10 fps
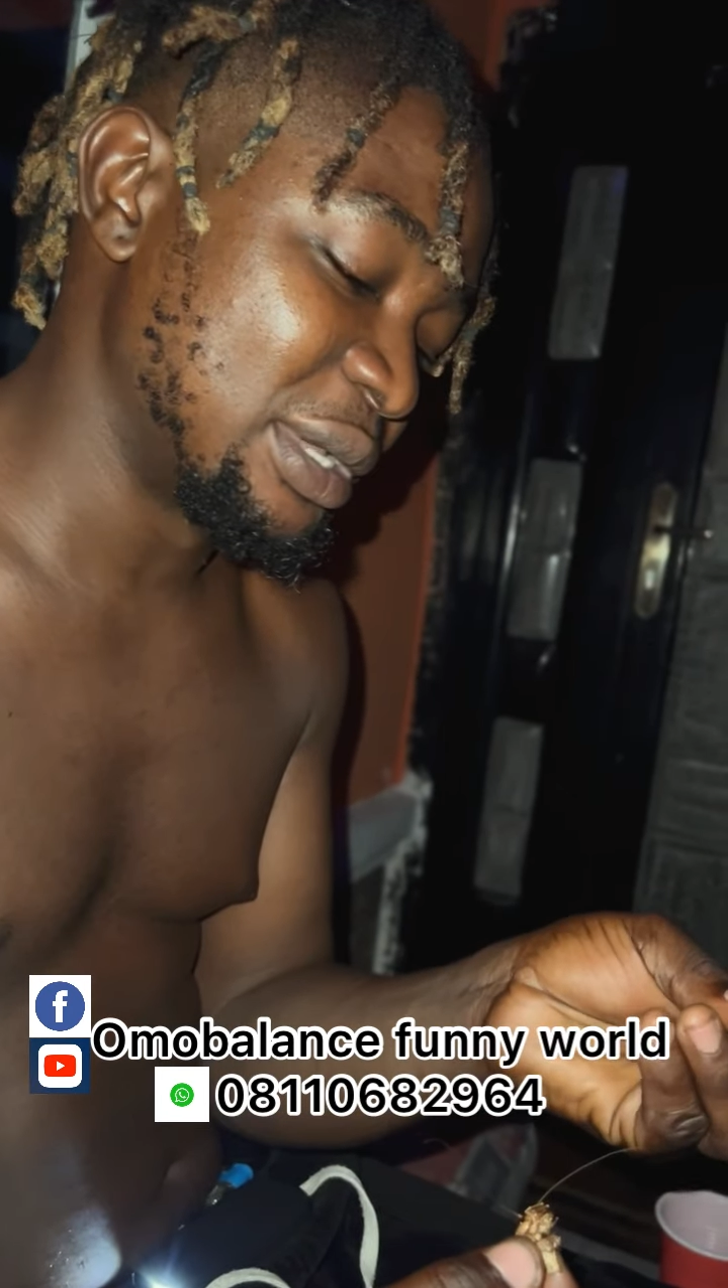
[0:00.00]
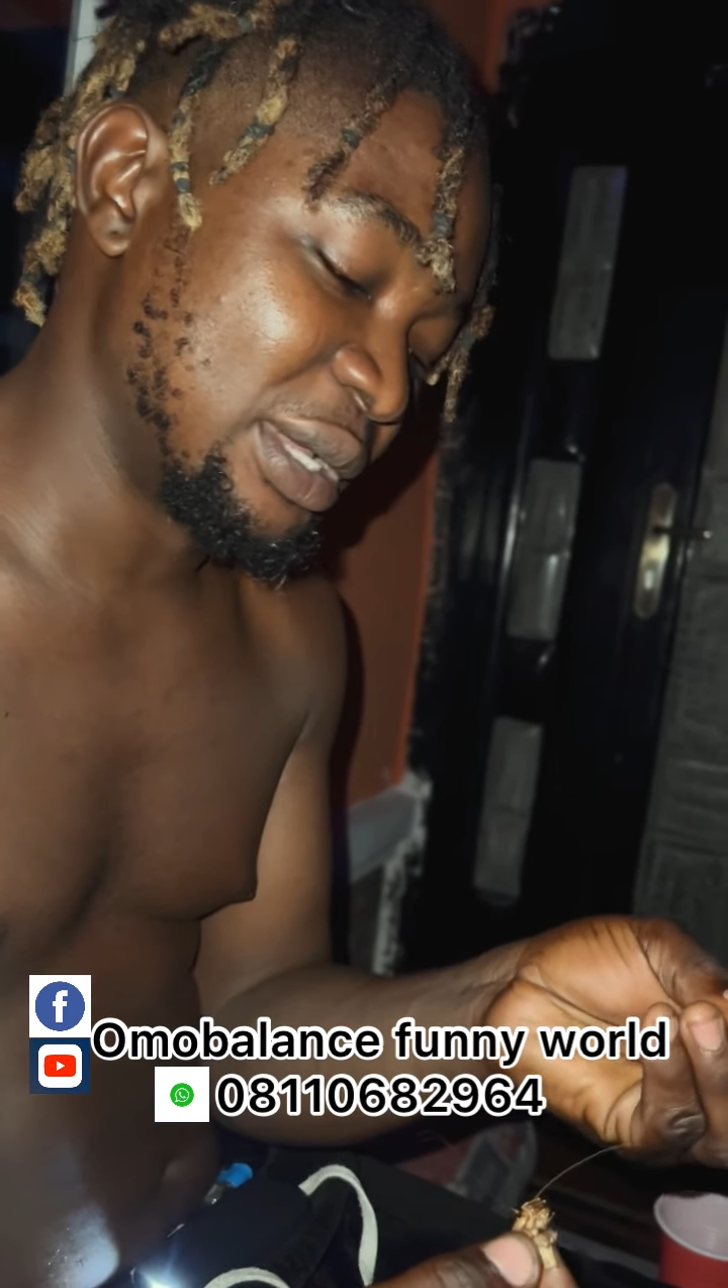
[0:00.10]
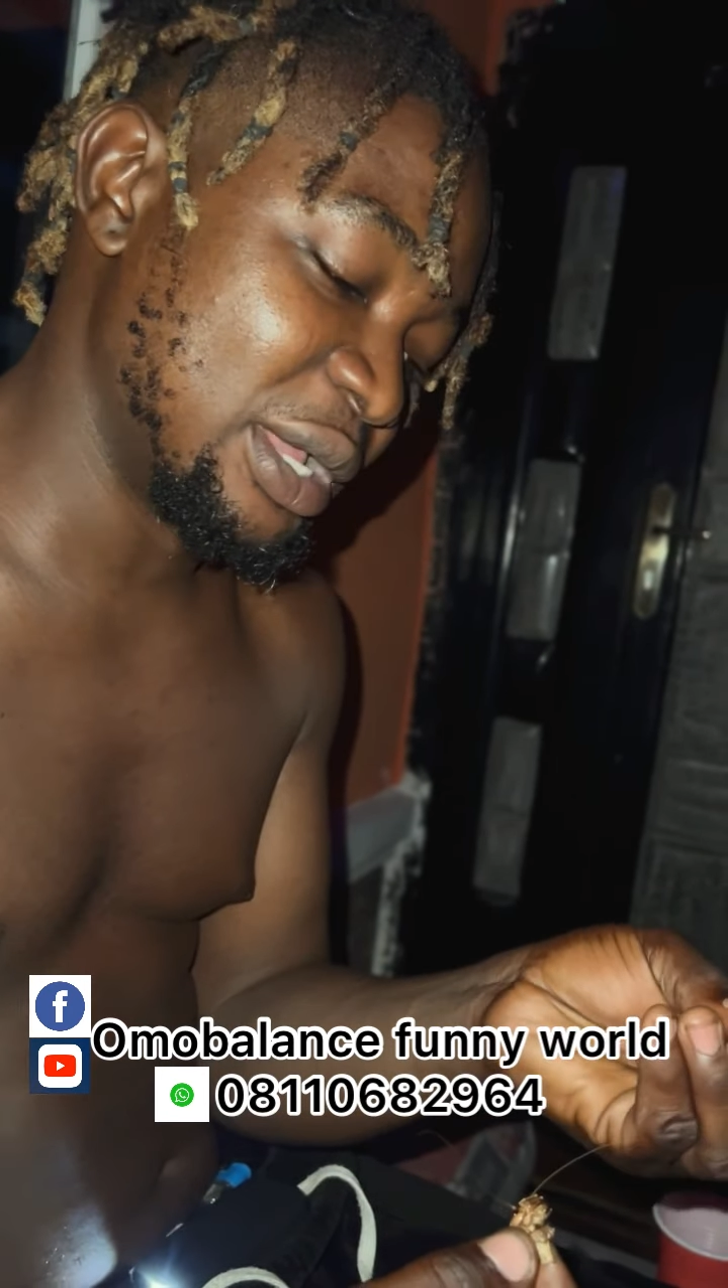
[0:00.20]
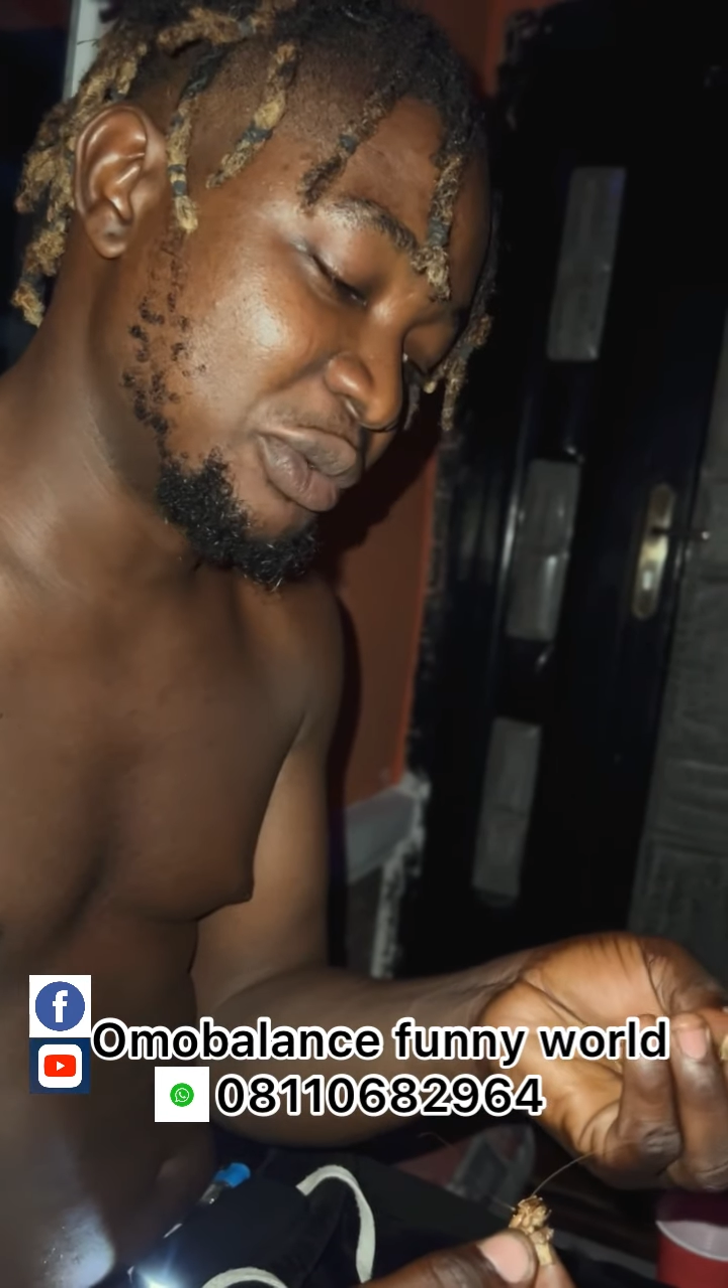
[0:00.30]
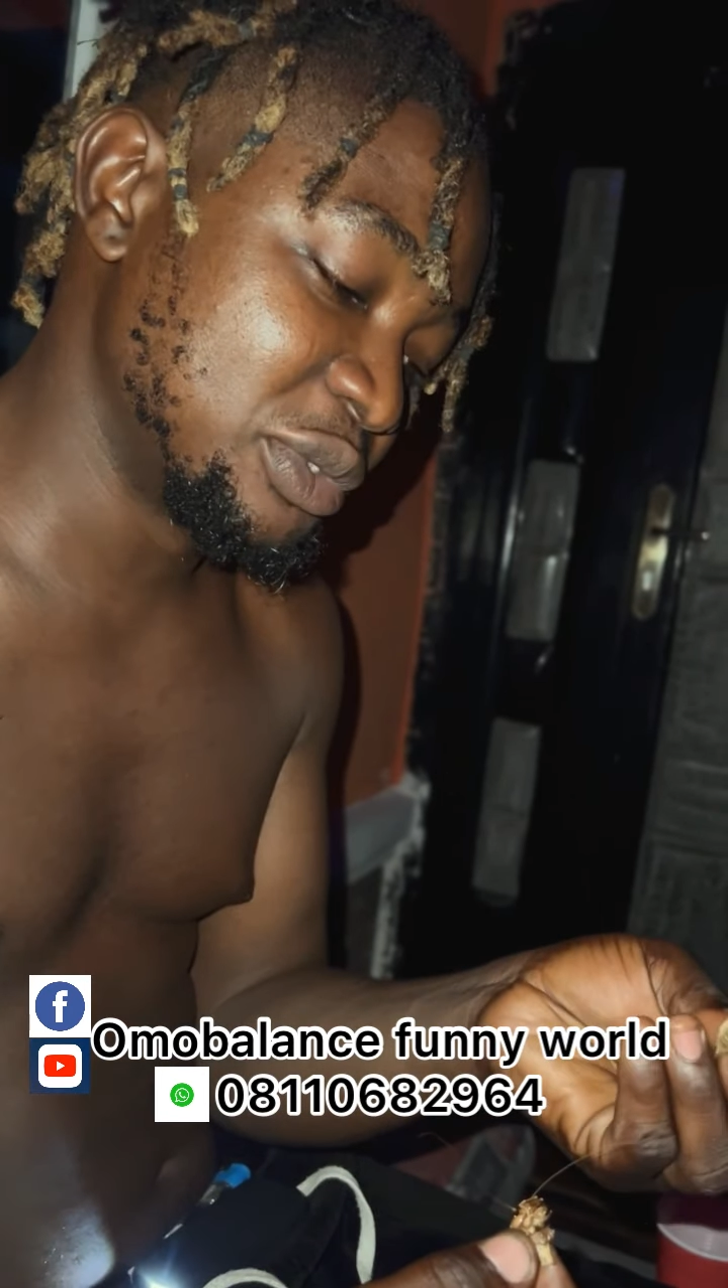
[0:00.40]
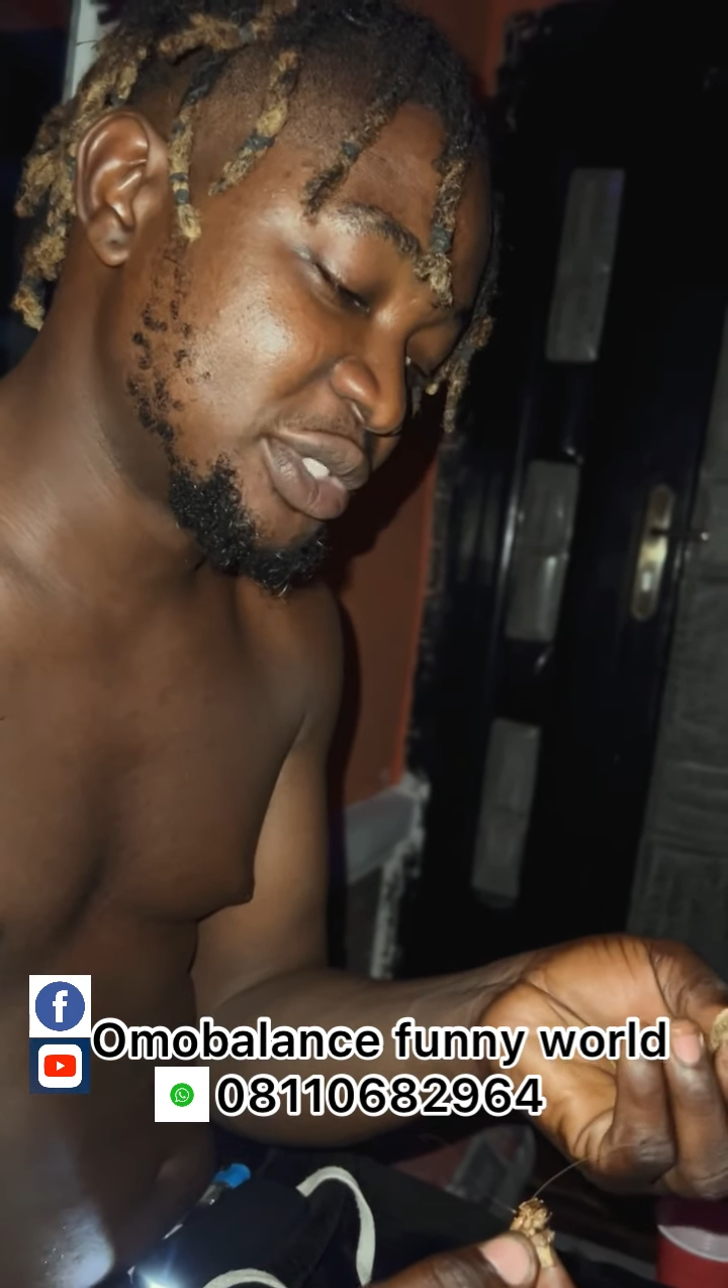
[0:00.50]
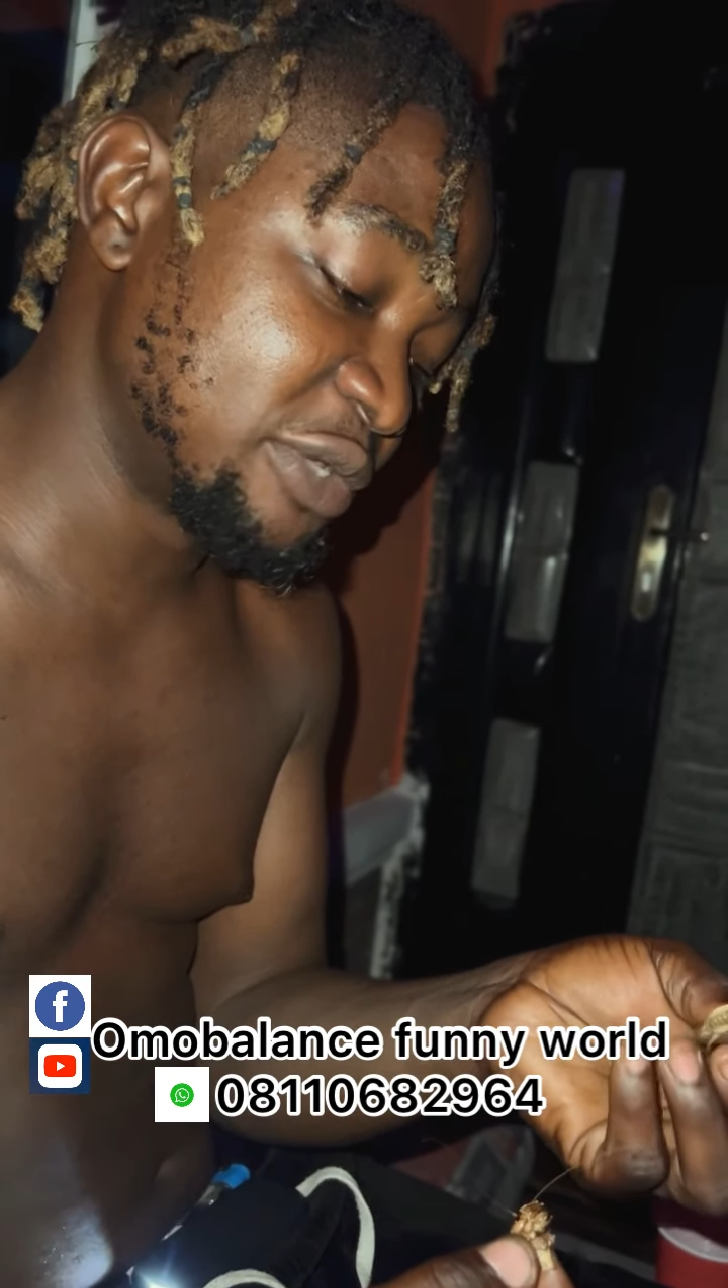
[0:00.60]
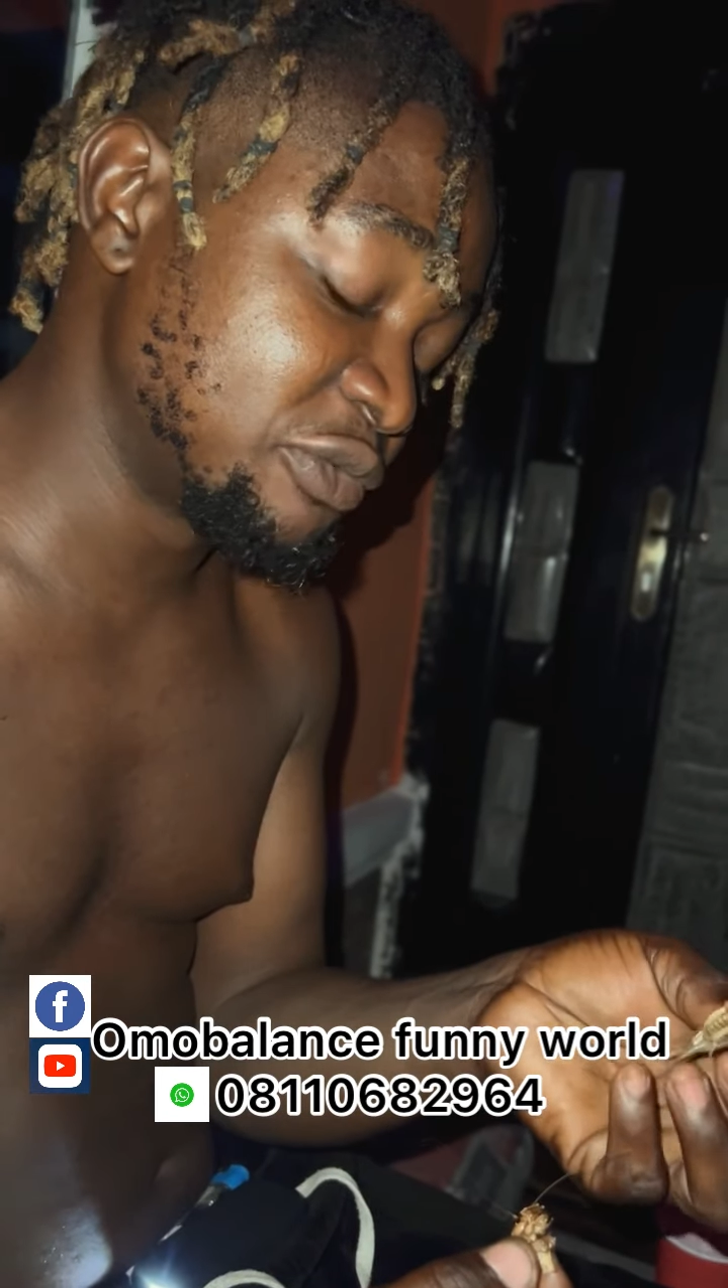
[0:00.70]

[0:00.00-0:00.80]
I was 7